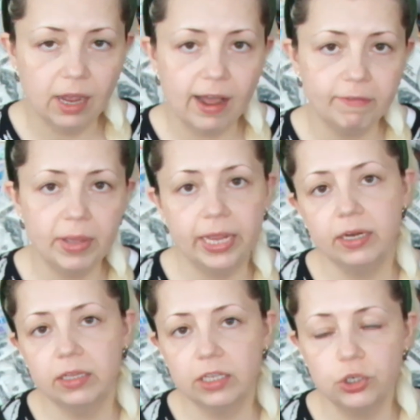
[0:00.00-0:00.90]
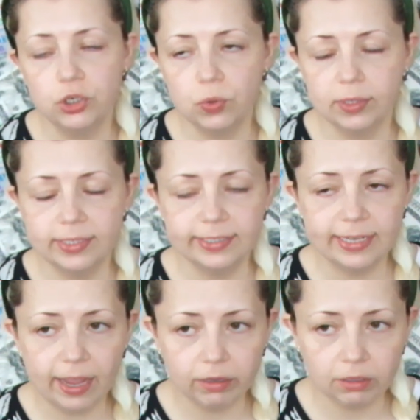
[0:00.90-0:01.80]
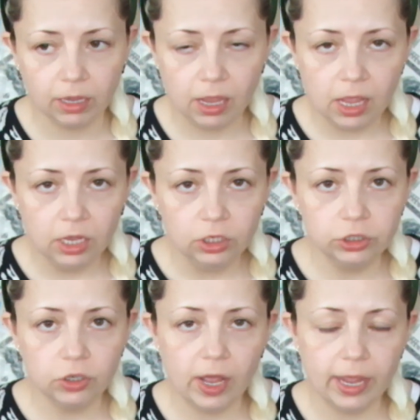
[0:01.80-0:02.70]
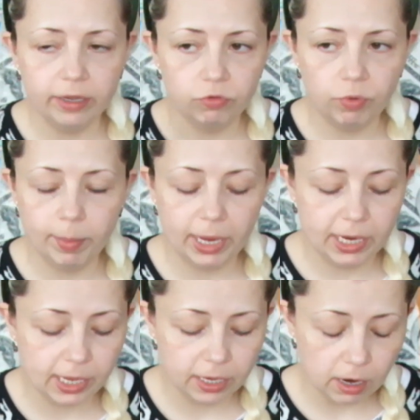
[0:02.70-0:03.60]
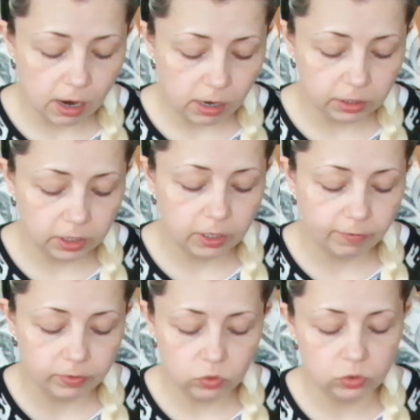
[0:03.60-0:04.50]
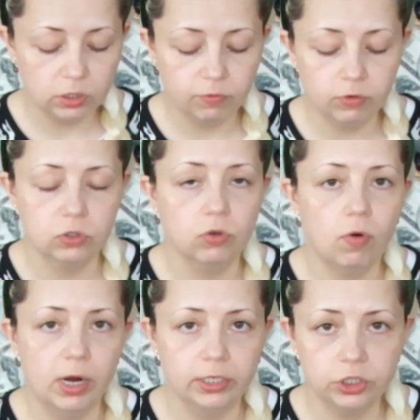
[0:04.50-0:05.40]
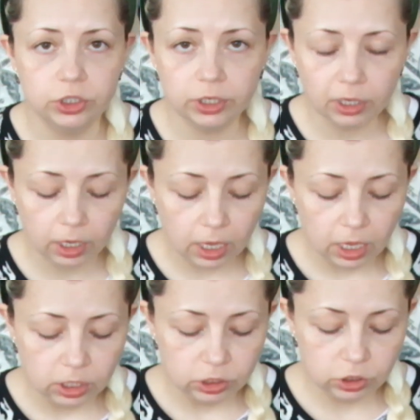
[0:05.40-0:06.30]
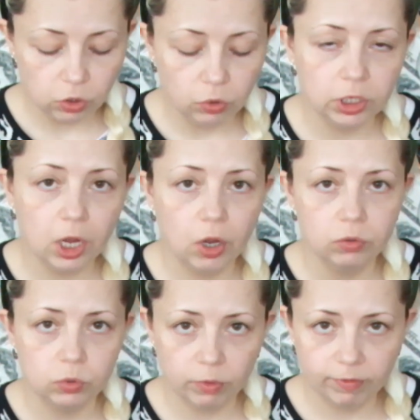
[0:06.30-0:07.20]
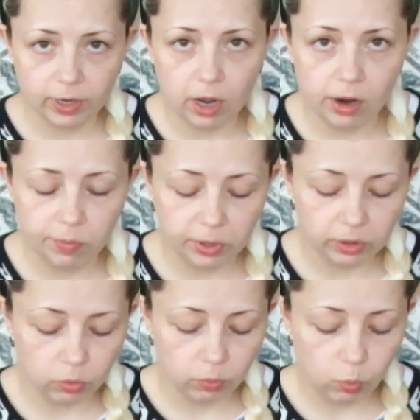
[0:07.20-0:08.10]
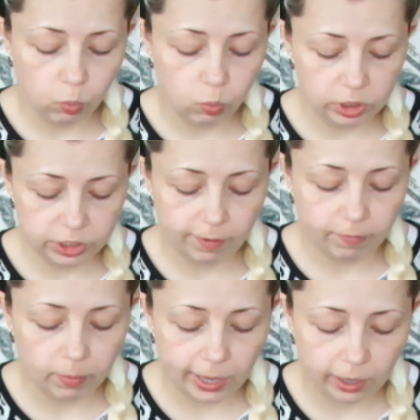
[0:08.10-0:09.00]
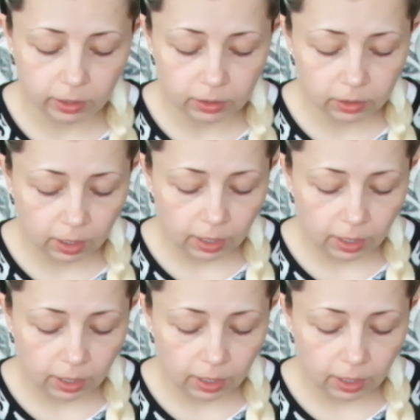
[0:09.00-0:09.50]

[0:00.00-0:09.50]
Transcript: I've made it into a set. So I had remaining yarn and I've used it for scrunchie, so it goes with the garment which I've made.